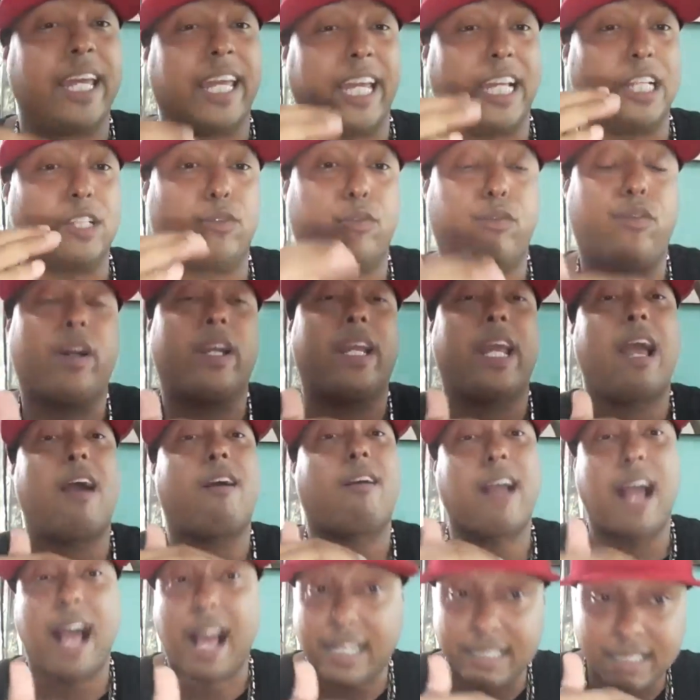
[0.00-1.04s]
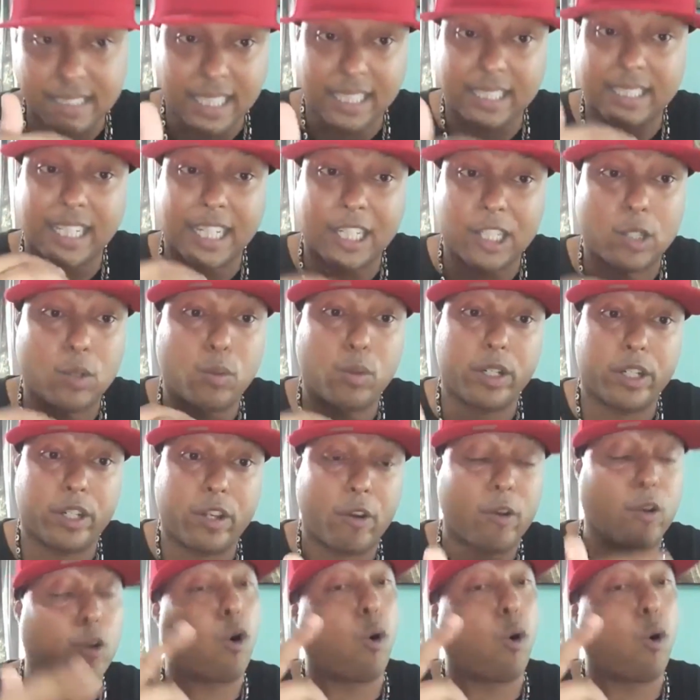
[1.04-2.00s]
it's funny how guys think they're doing dirt,